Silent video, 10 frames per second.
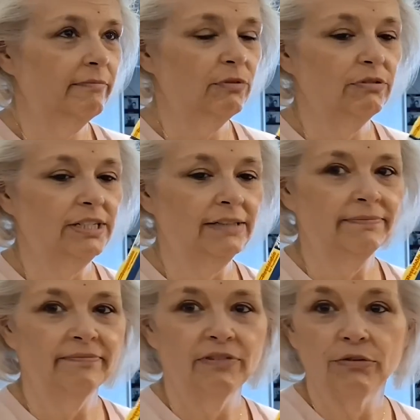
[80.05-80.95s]
protein,
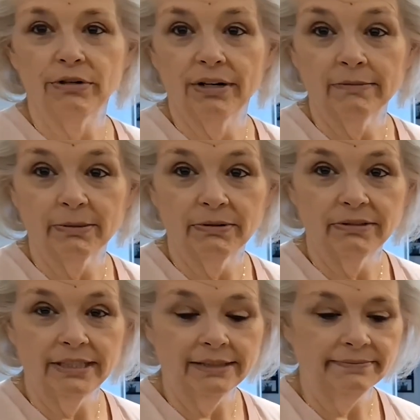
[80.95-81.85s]
3 grams of
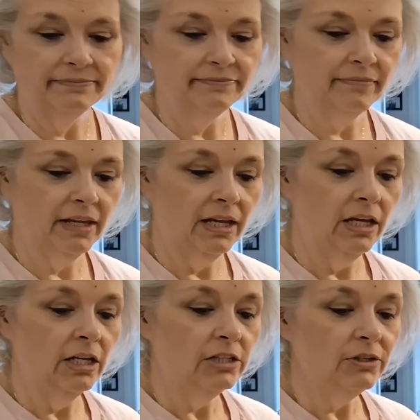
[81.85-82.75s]
protein.
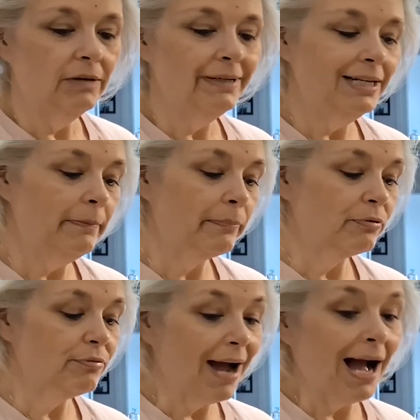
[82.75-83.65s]
So I'm getting
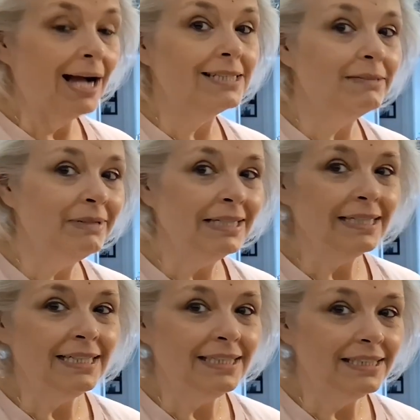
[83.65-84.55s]

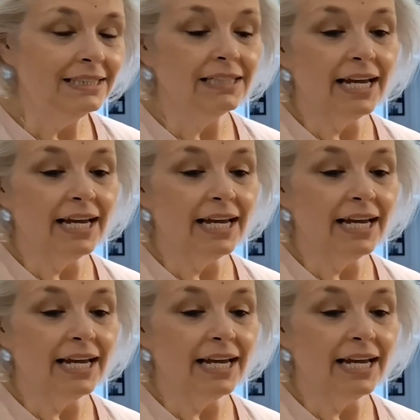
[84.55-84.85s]
approximately